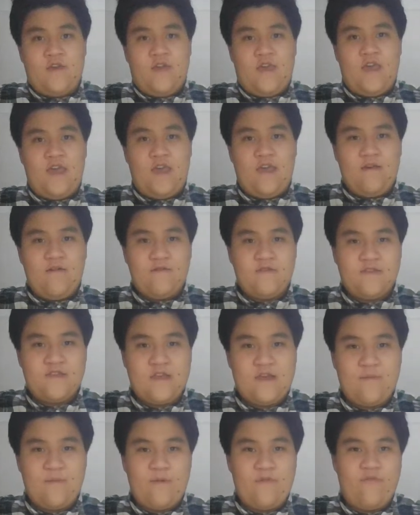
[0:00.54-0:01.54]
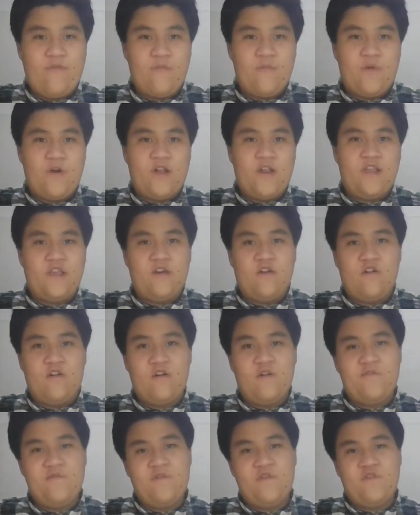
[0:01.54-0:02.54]
Hey, what's up, everybody? I
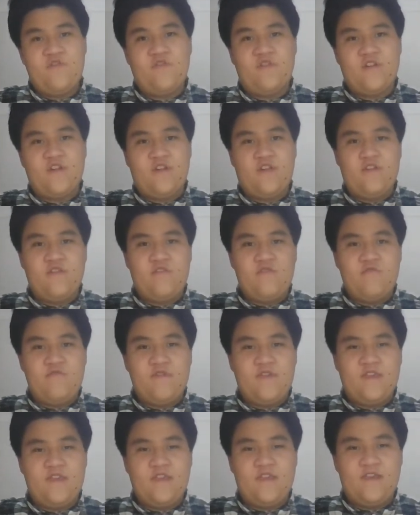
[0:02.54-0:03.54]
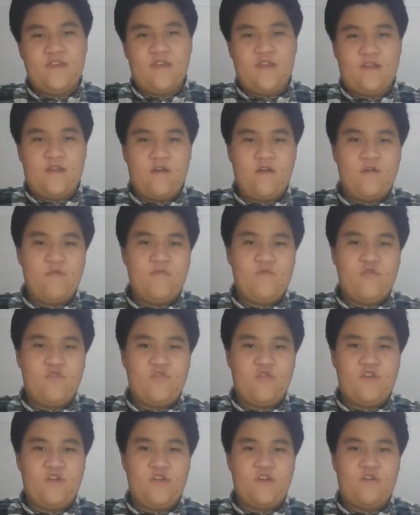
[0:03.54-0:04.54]
hope you enjoy a new weekend. I hope you
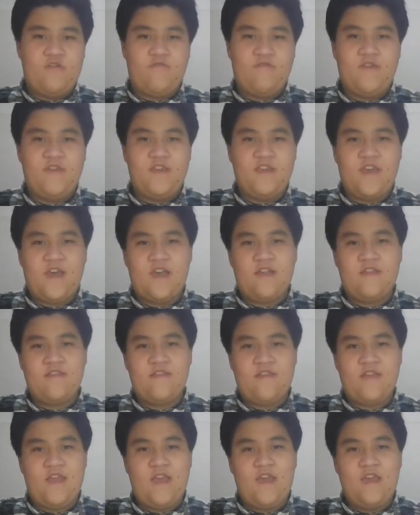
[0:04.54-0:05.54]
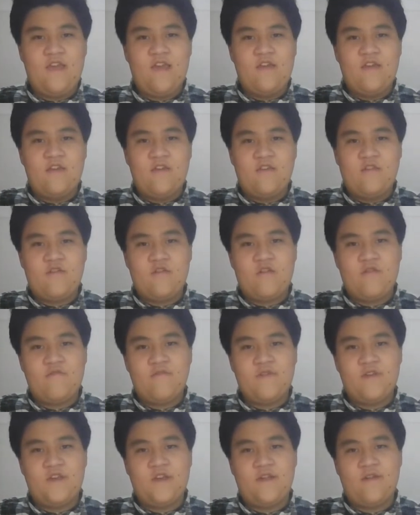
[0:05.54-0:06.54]
enjoy your weekend today. So
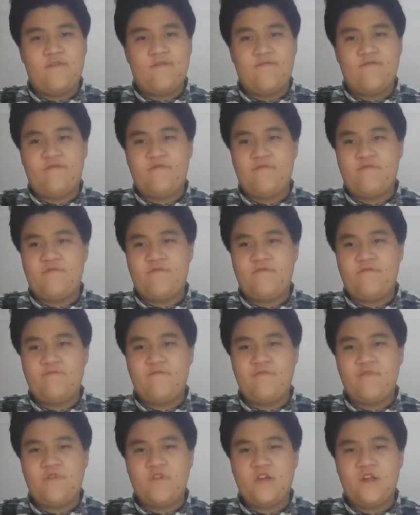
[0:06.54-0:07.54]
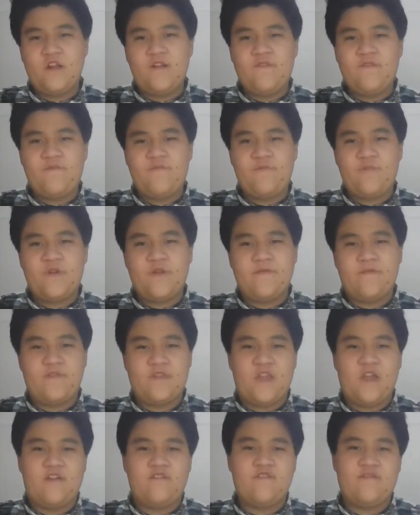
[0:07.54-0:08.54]
we kind of have a bit of
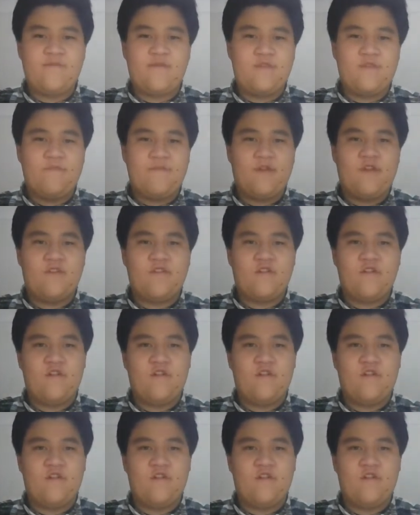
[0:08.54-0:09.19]
an announcement to make.